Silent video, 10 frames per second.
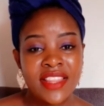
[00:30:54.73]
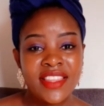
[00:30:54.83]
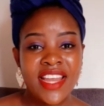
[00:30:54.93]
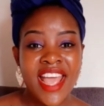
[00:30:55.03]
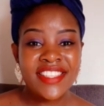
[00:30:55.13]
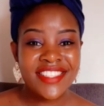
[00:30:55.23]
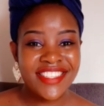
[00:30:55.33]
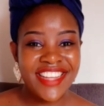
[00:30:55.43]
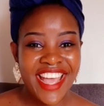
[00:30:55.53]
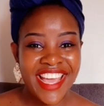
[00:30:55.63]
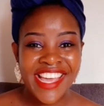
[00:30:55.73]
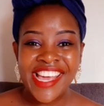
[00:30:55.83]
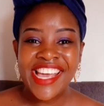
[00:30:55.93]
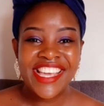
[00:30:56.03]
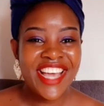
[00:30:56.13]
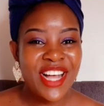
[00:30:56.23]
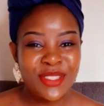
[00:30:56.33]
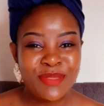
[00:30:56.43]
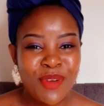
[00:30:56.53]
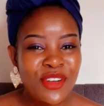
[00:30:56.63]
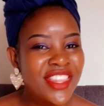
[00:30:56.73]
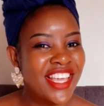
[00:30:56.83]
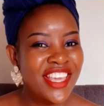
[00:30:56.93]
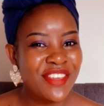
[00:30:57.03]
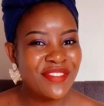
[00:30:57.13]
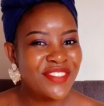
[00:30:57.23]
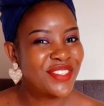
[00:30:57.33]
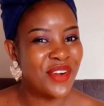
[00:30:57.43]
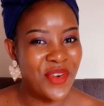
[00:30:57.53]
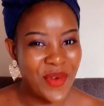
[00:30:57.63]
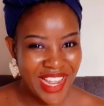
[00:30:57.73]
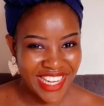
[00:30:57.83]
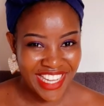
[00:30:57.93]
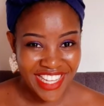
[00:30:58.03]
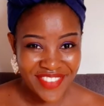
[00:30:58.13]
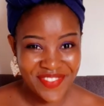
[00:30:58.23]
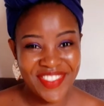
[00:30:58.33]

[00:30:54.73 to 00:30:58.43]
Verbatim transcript: the next day, he has bought the gifts already